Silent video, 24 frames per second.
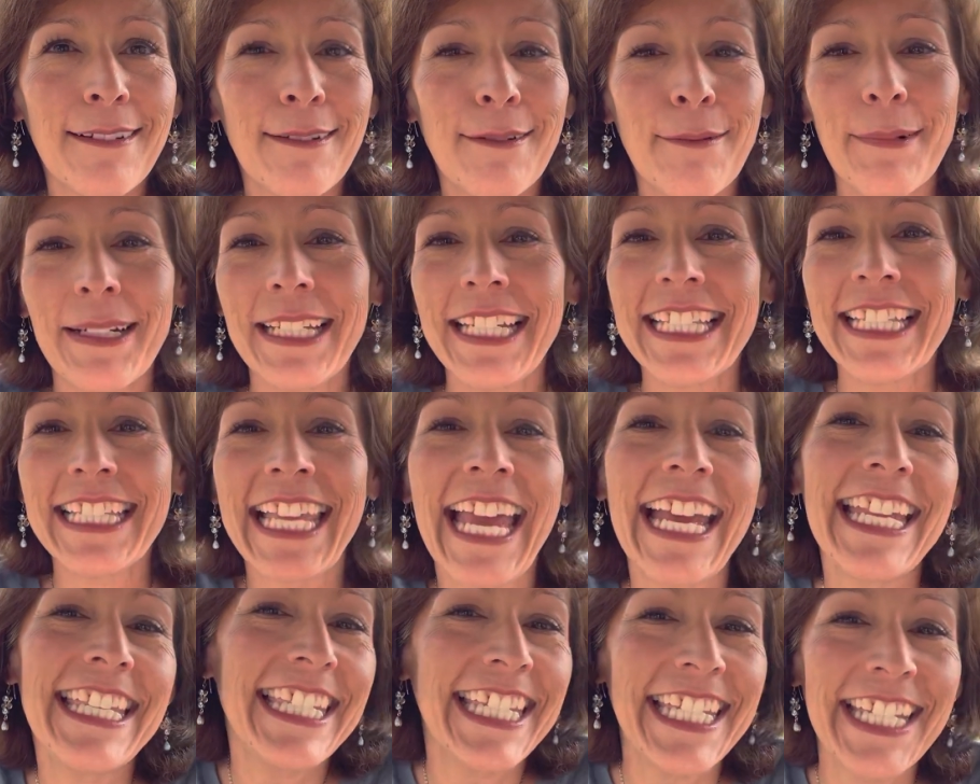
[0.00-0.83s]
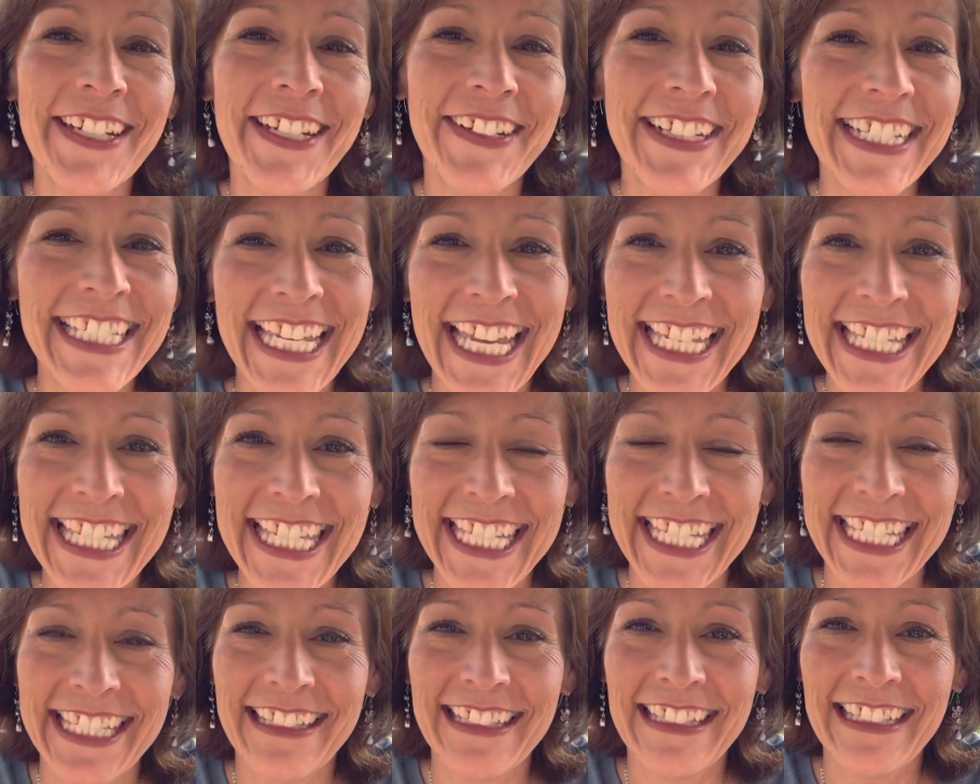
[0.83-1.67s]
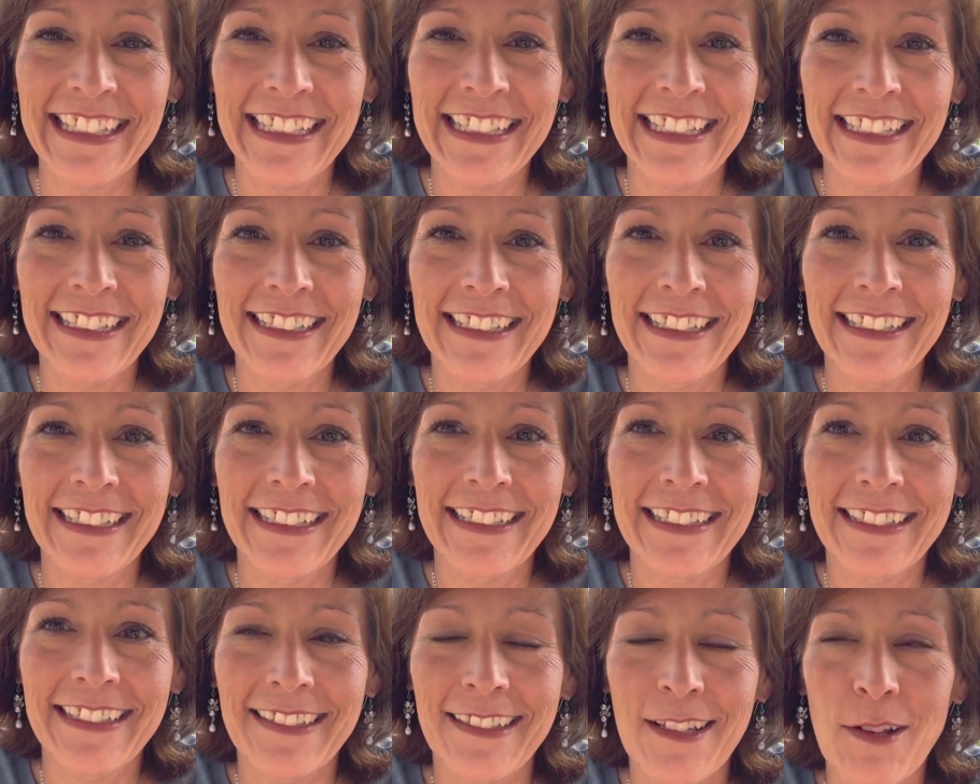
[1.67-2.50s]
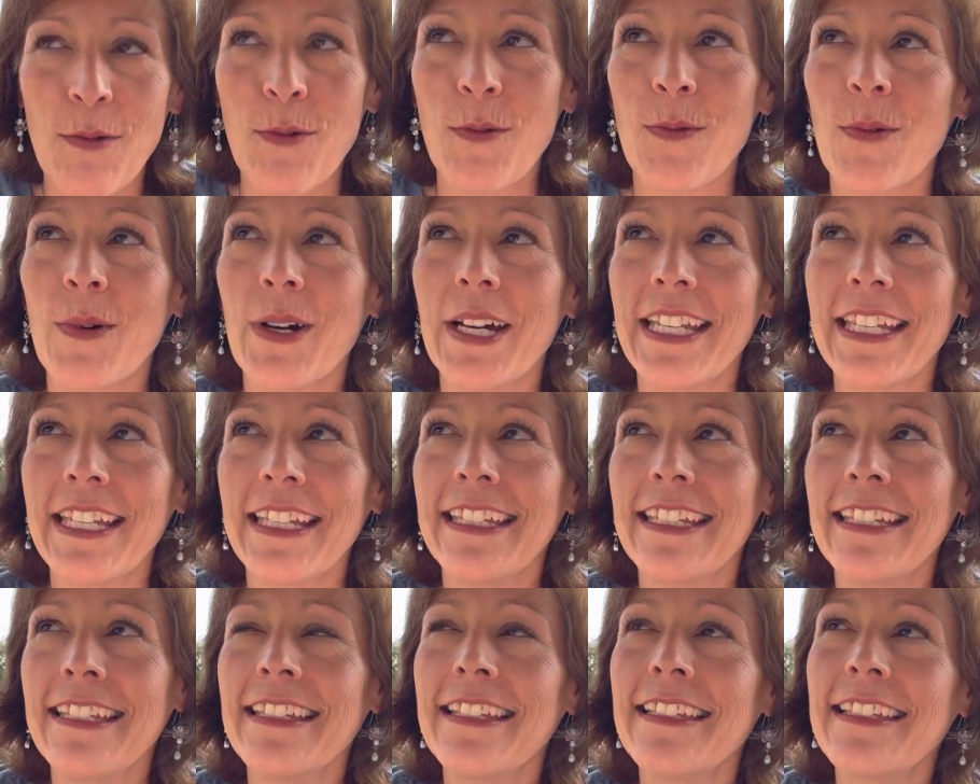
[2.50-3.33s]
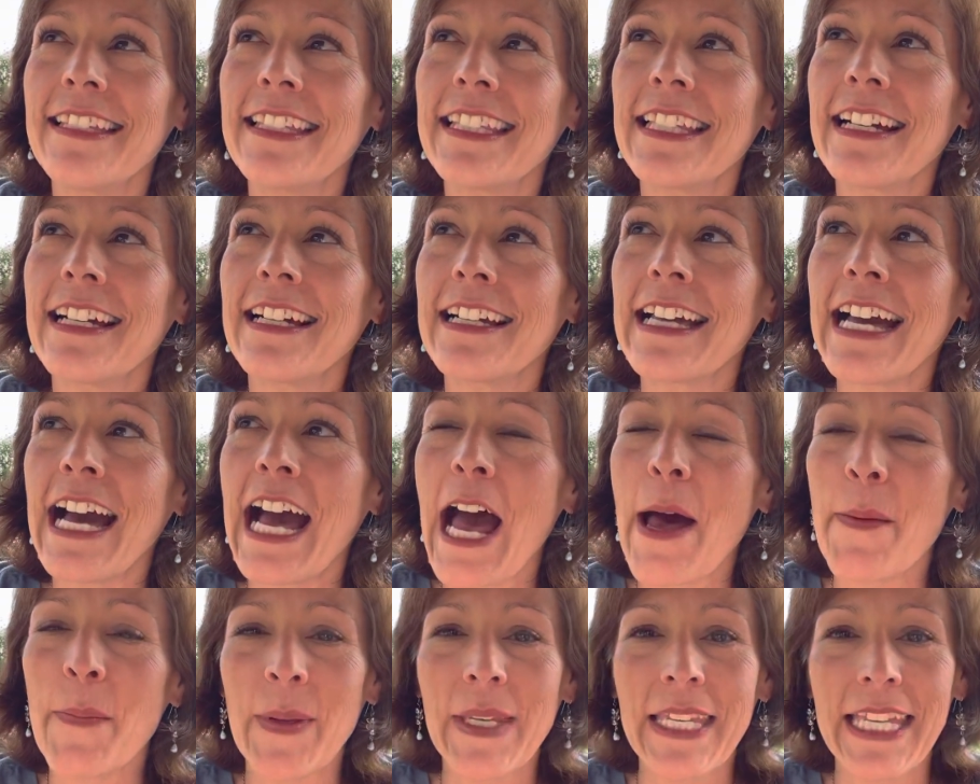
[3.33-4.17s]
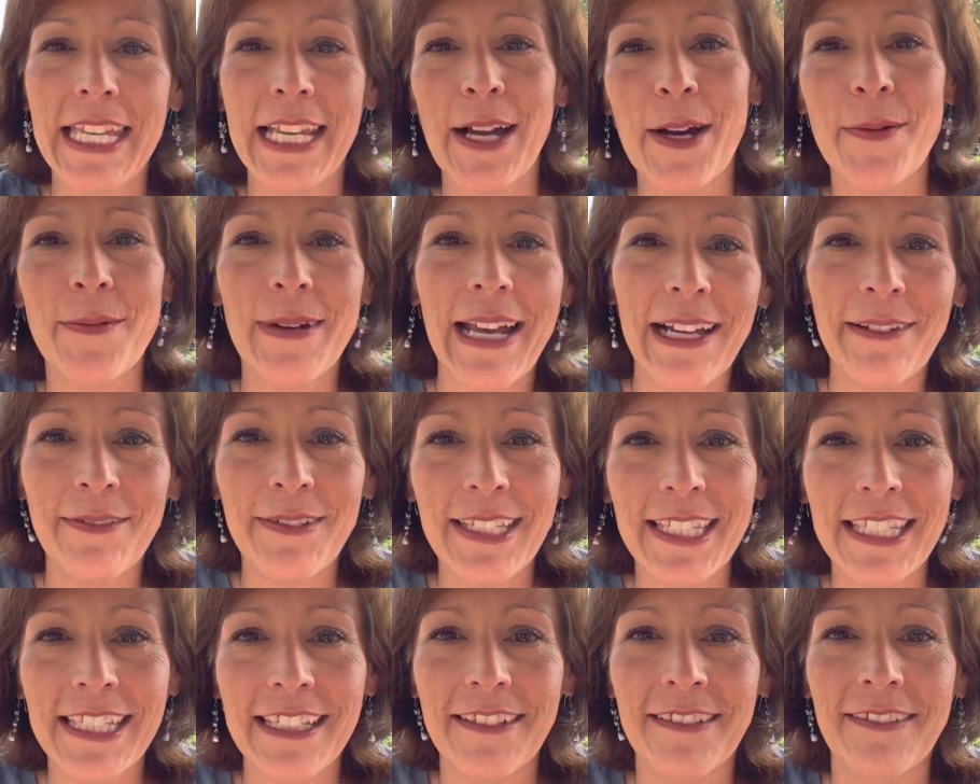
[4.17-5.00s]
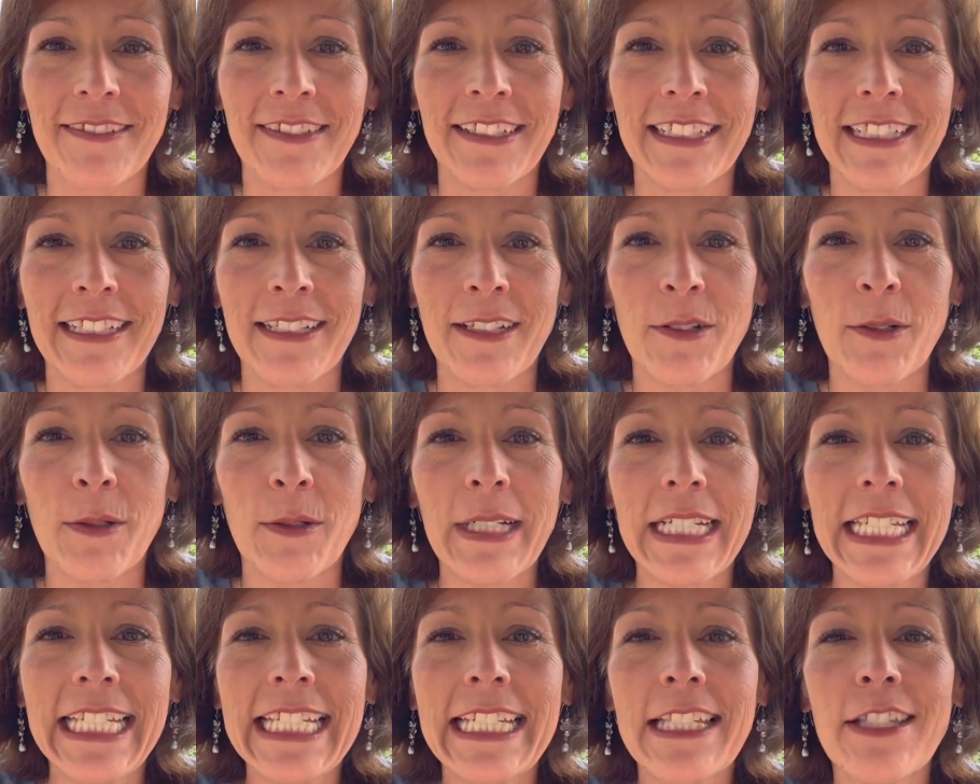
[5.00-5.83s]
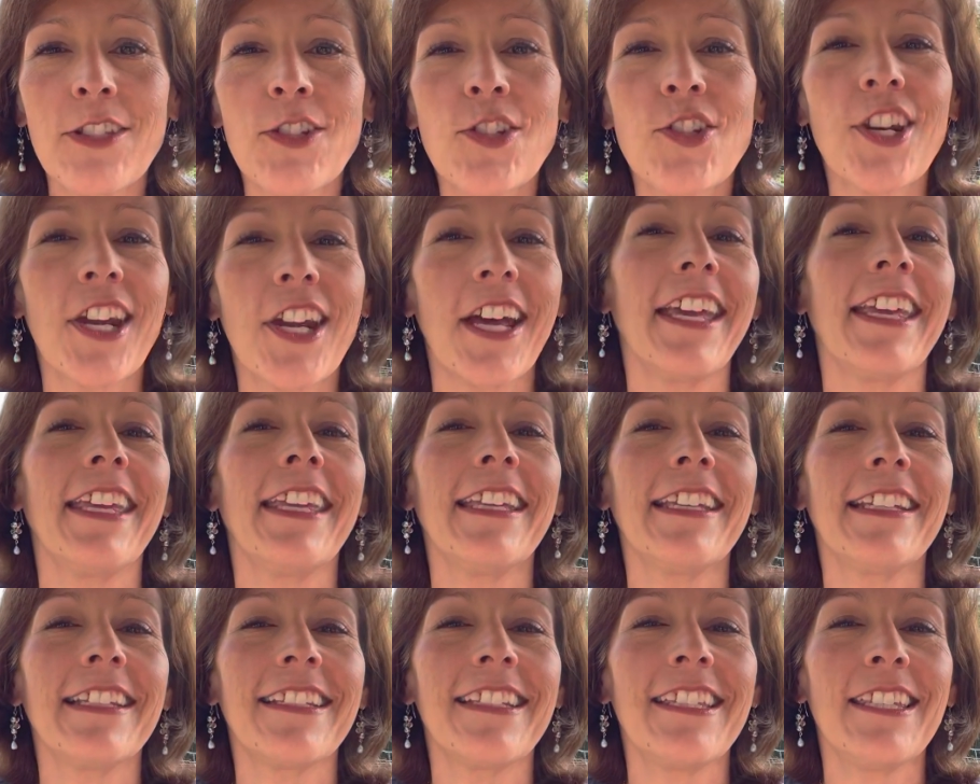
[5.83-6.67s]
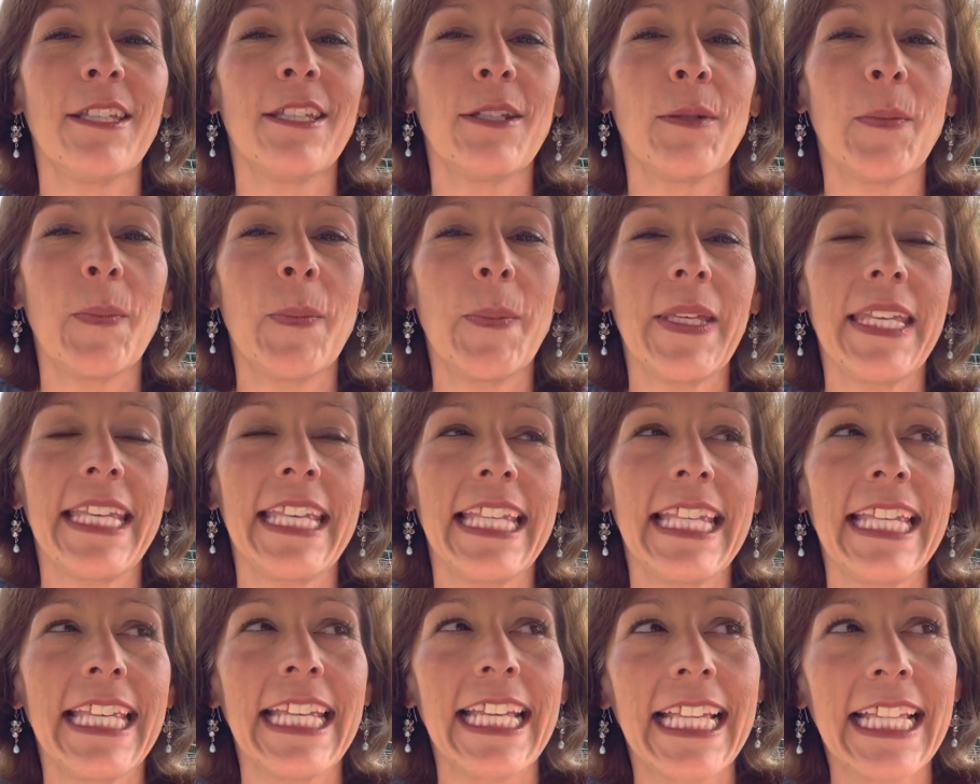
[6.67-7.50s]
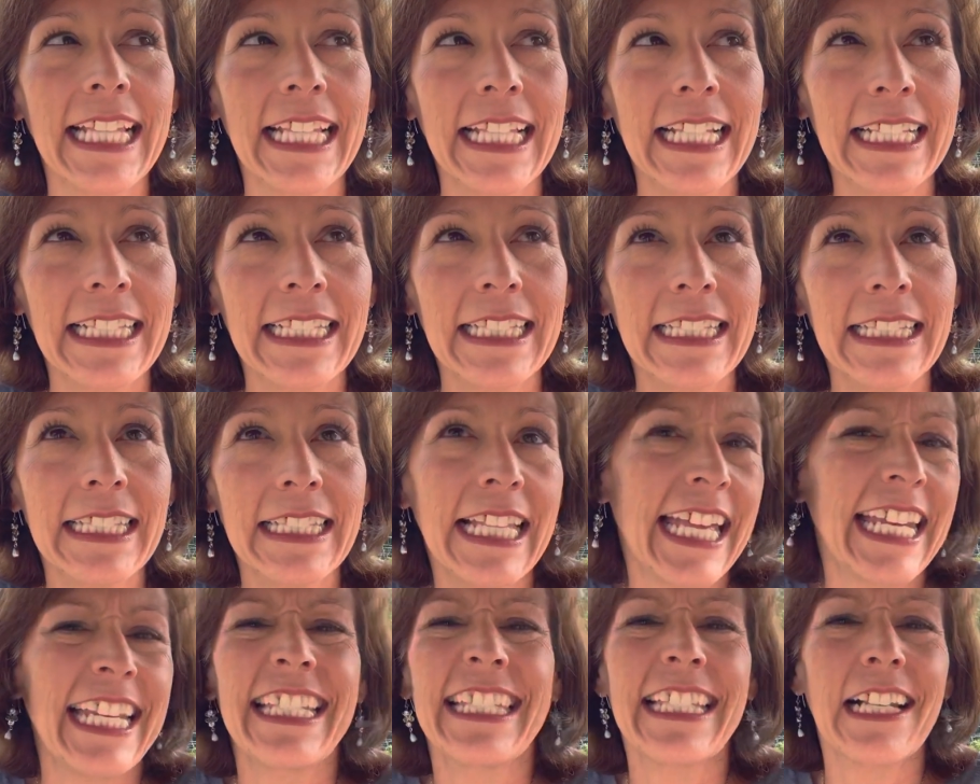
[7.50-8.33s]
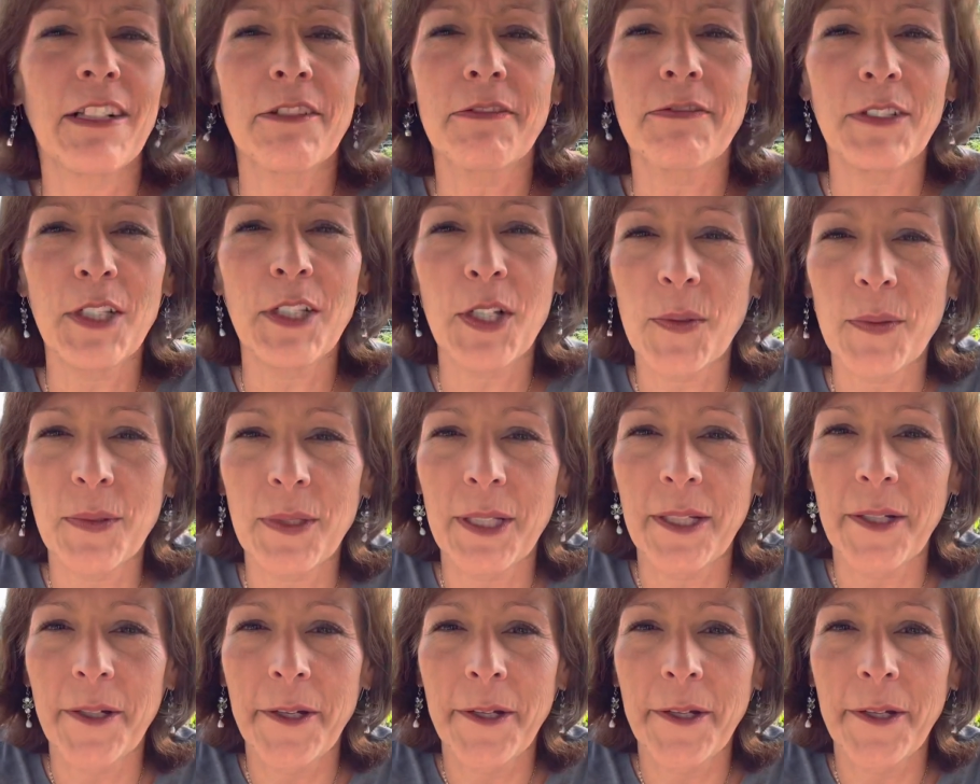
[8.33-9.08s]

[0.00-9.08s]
What is catching attention? What is happening around you? What is trying to be let itself known?